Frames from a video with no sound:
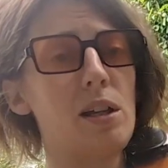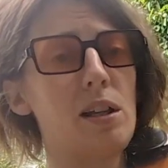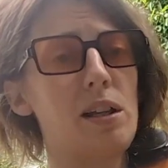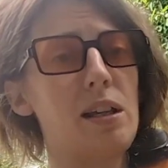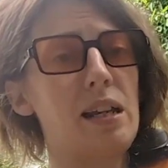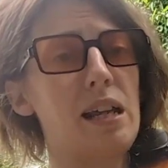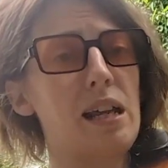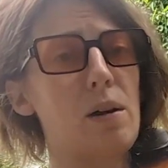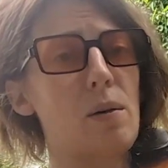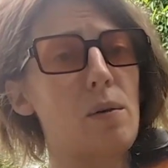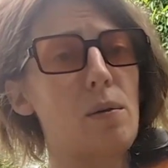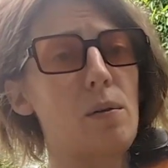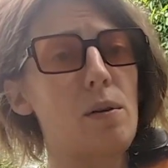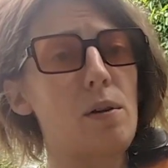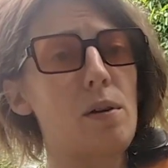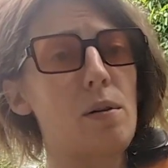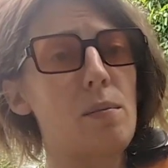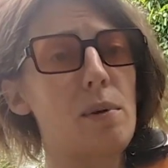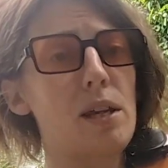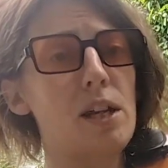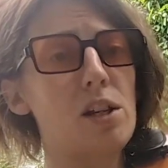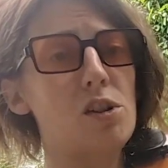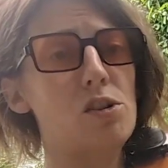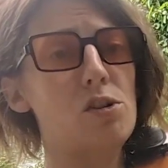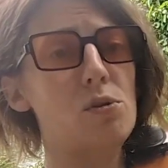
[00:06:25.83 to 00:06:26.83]
Now,
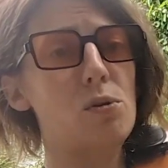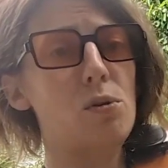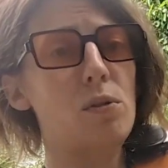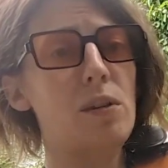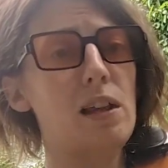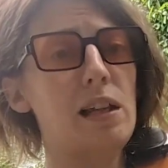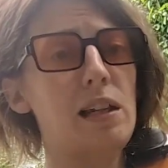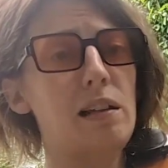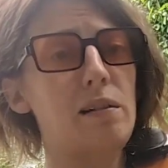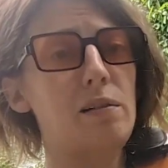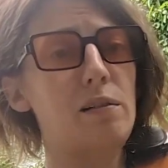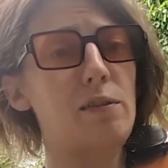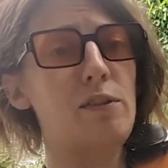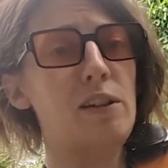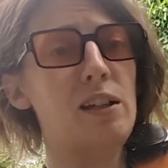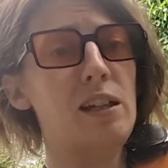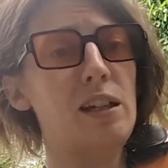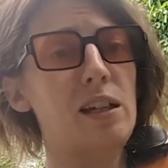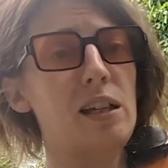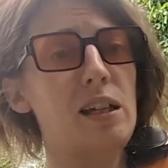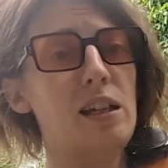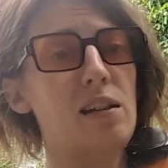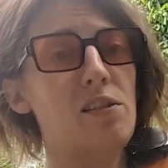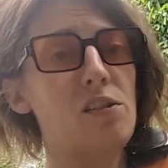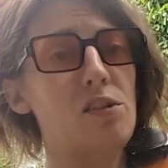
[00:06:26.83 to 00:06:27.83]
make sure that little
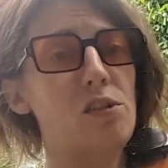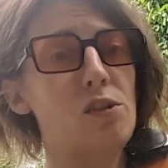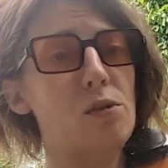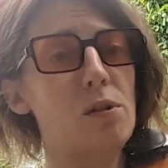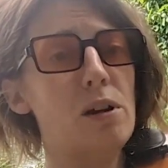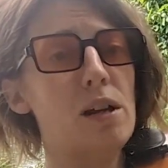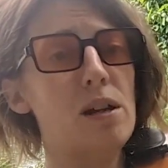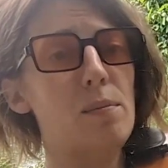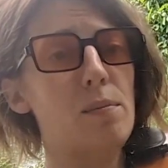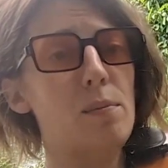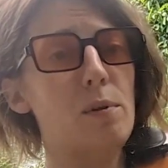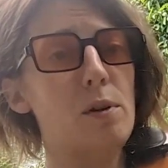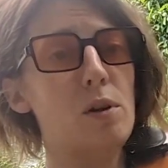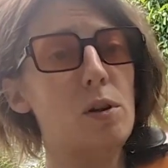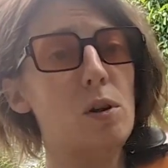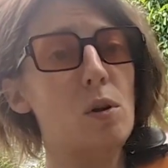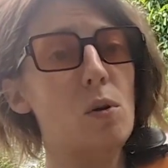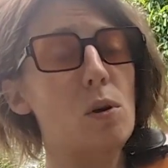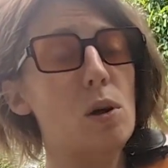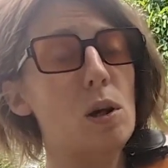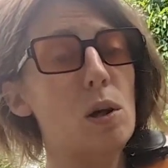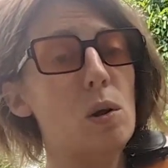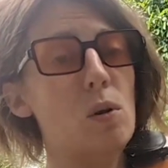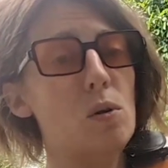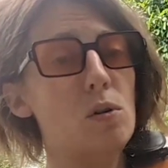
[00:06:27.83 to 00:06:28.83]
finger is straight but
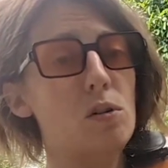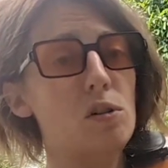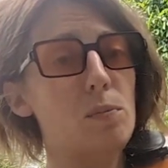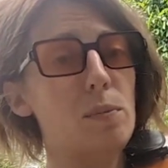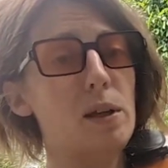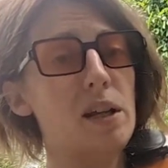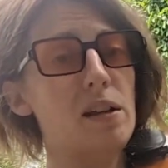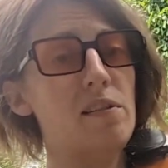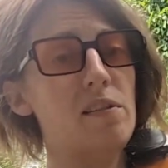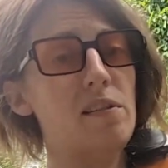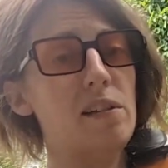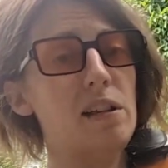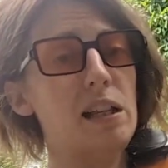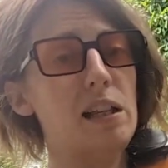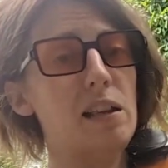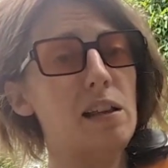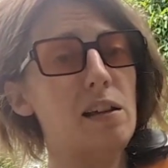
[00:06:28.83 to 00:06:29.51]
not locked, basically.